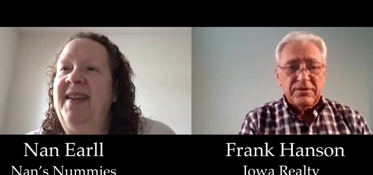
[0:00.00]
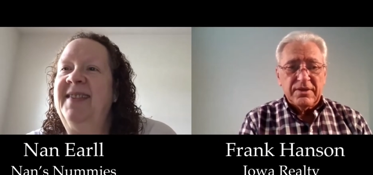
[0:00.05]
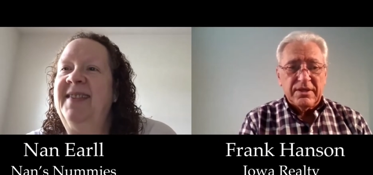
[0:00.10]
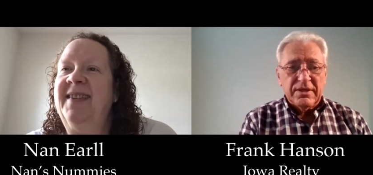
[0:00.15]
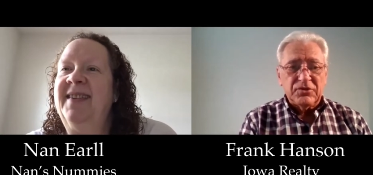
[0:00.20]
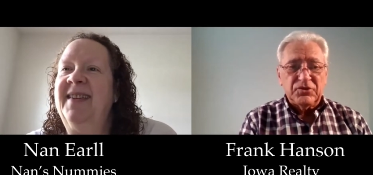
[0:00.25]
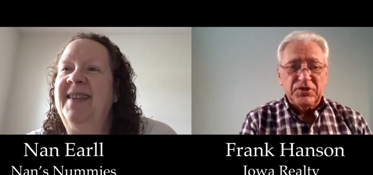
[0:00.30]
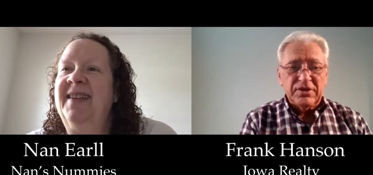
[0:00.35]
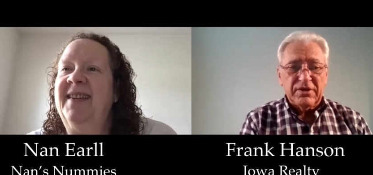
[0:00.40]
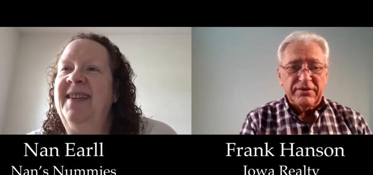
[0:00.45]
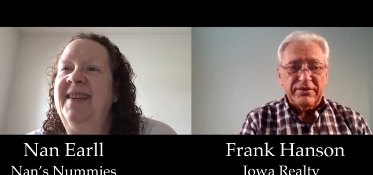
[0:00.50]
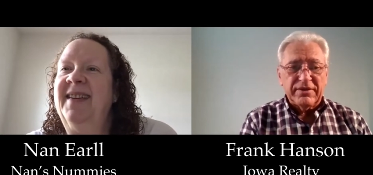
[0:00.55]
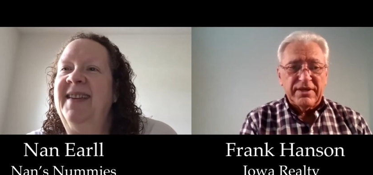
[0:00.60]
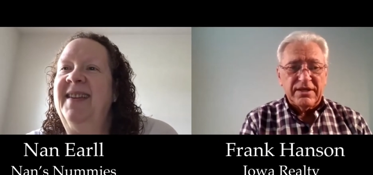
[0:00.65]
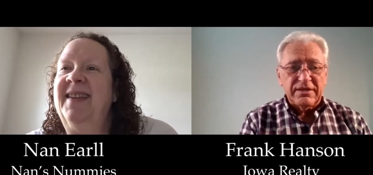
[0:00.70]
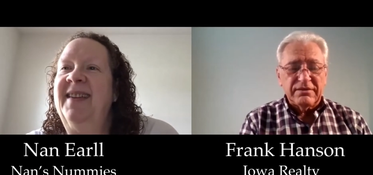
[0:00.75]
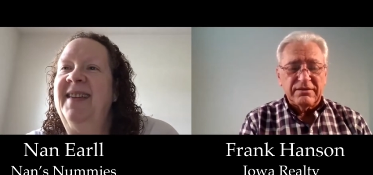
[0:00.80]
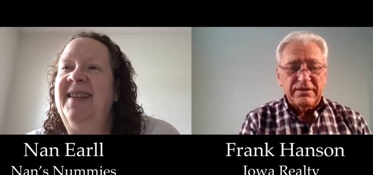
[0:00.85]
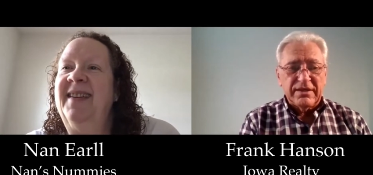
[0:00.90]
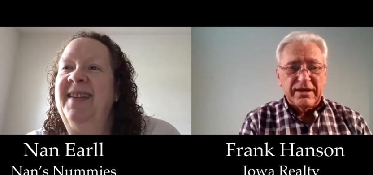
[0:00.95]
Speaker 1: until
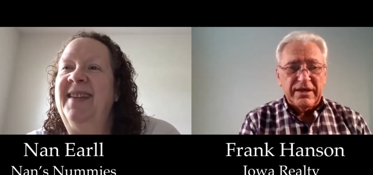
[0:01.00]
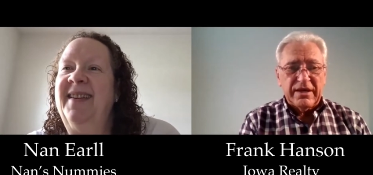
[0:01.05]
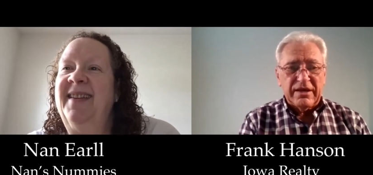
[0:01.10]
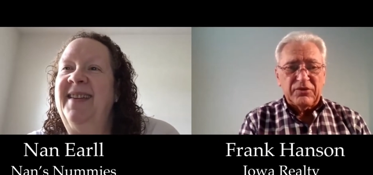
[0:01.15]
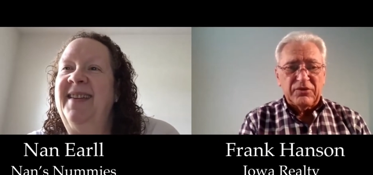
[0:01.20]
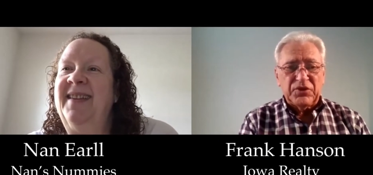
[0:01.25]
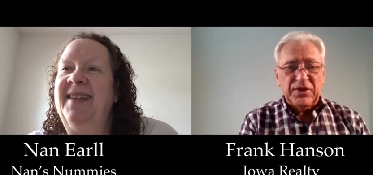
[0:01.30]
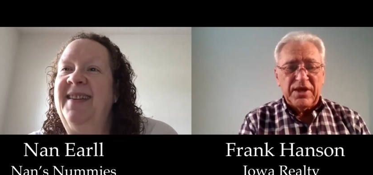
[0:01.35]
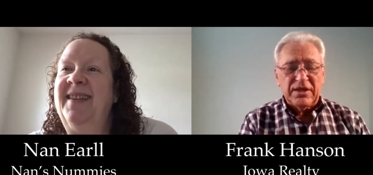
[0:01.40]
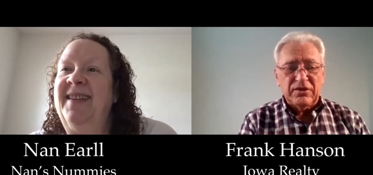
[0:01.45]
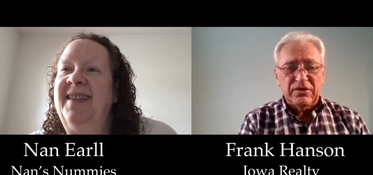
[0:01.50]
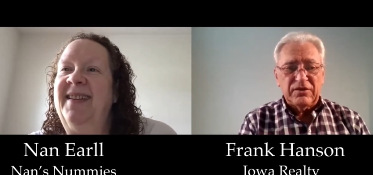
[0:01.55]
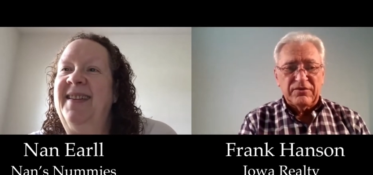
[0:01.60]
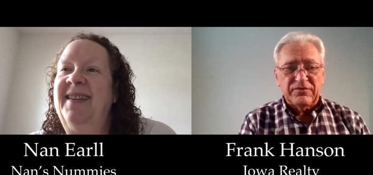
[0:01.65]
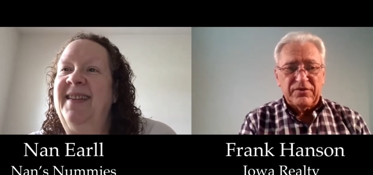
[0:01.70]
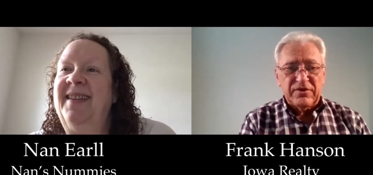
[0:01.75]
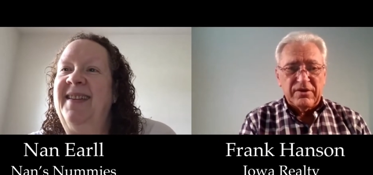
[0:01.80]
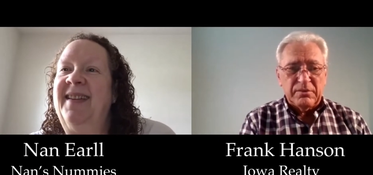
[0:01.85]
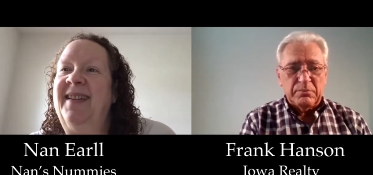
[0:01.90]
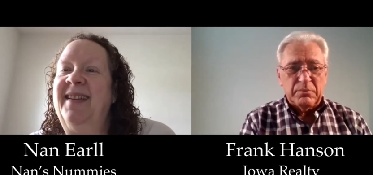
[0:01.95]
then, uh, thank you
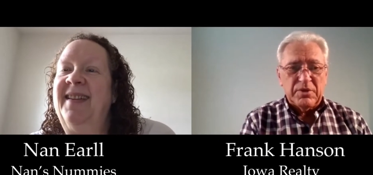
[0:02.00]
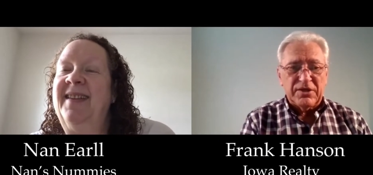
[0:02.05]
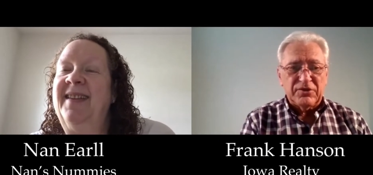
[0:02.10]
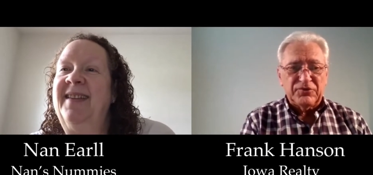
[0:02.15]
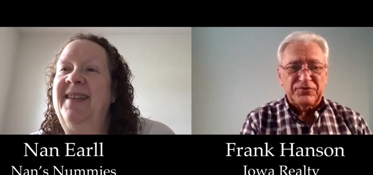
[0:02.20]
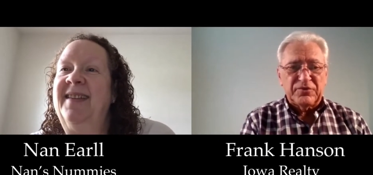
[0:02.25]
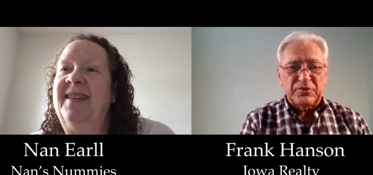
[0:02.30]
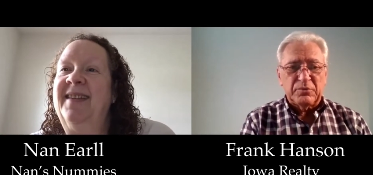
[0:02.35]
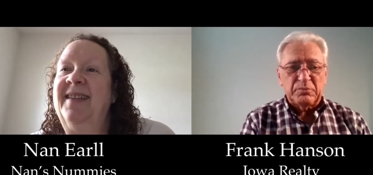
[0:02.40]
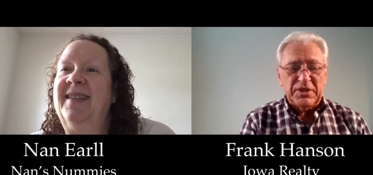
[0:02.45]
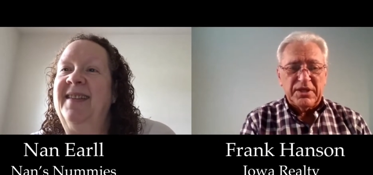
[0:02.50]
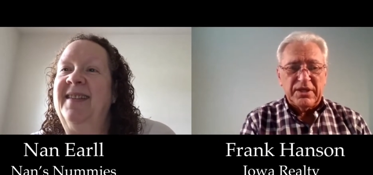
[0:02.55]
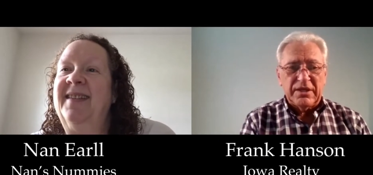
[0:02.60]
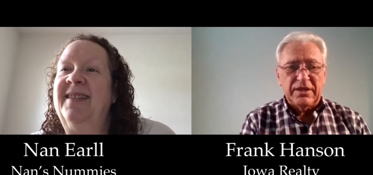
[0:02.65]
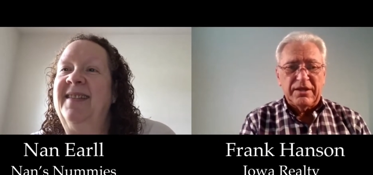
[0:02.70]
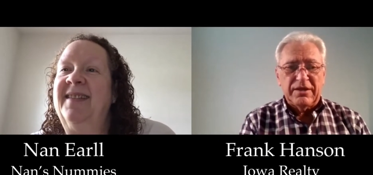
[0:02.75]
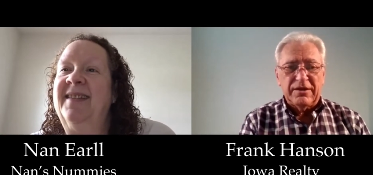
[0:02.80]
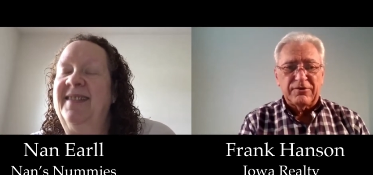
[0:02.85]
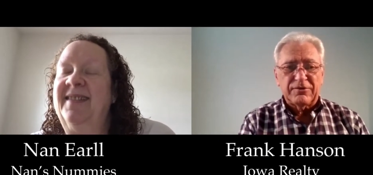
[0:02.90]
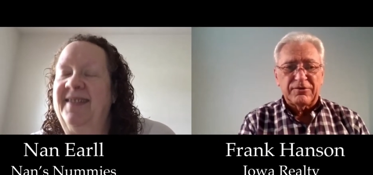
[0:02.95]
very much for
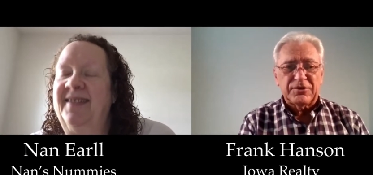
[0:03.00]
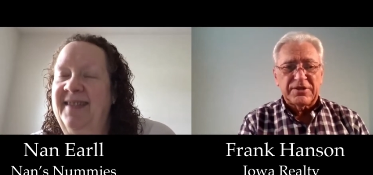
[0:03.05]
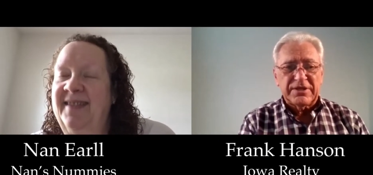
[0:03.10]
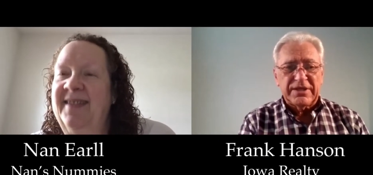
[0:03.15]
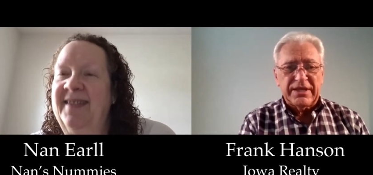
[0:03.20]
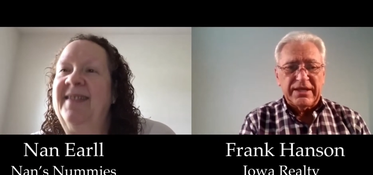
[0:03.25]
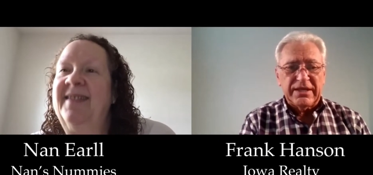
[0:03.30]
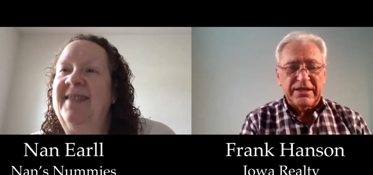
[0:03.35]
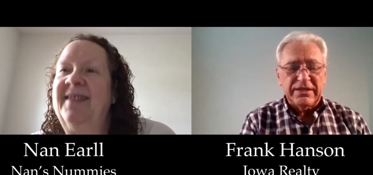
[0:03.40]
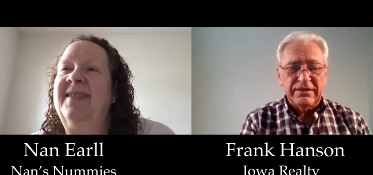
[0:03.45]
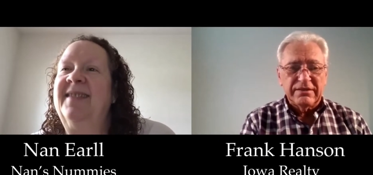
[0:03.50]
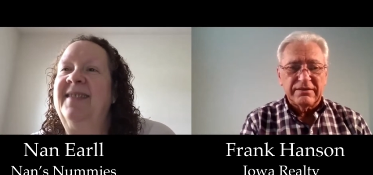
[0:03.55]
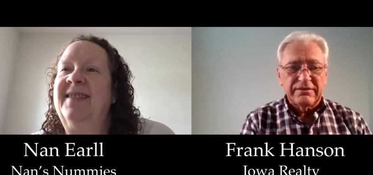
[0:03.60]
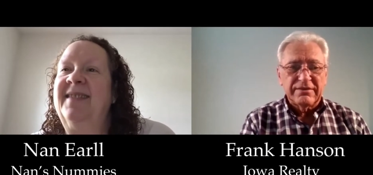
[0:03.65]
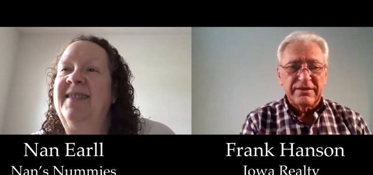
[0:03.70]
being here today.